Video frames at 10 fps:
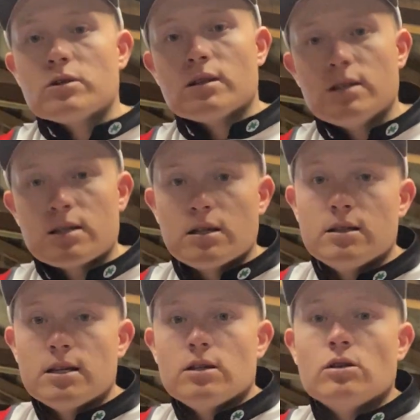was a
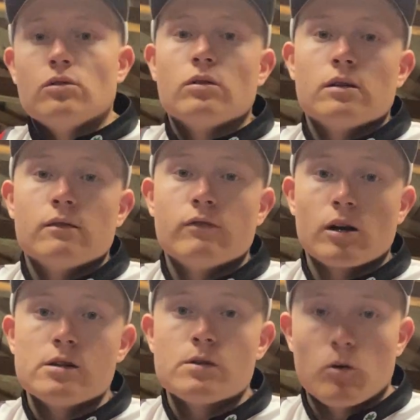discontinued,
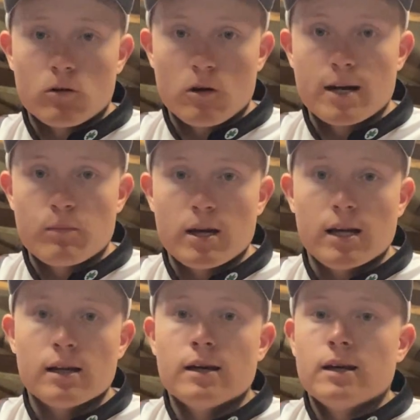very small
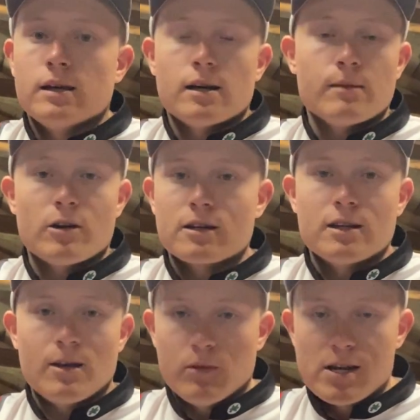crankbait. I'm not going
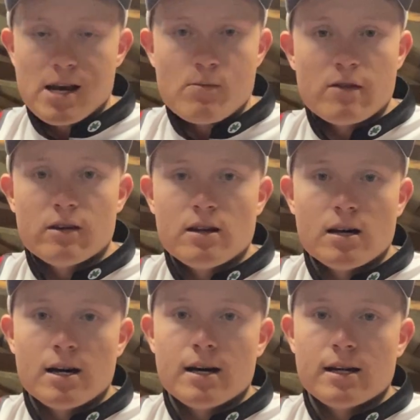to name the name of it.
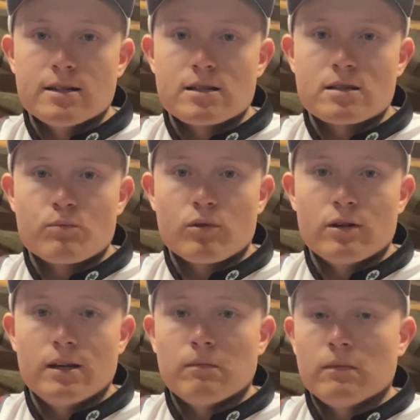It's a
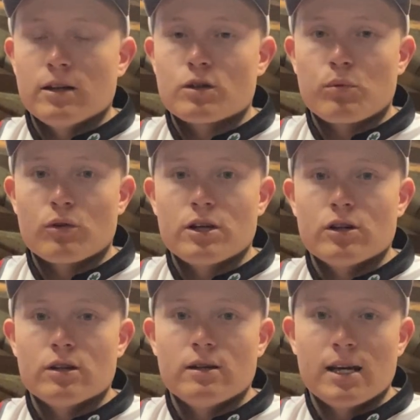pretty
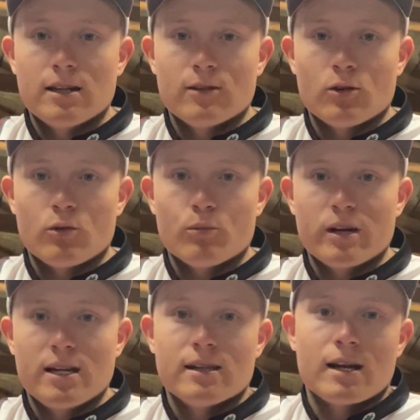good hidden little
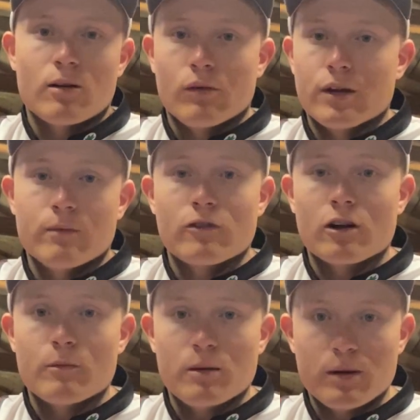bait that I don't think very
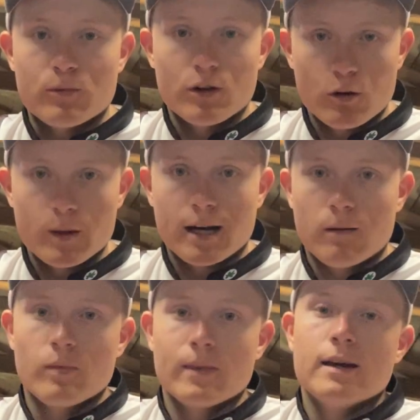many people know
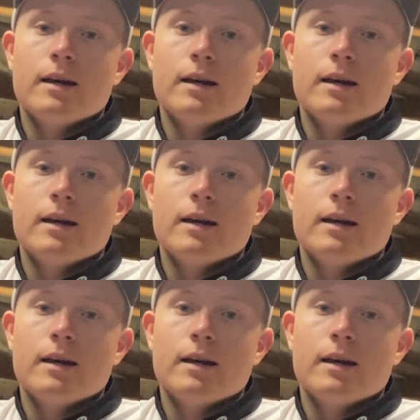about.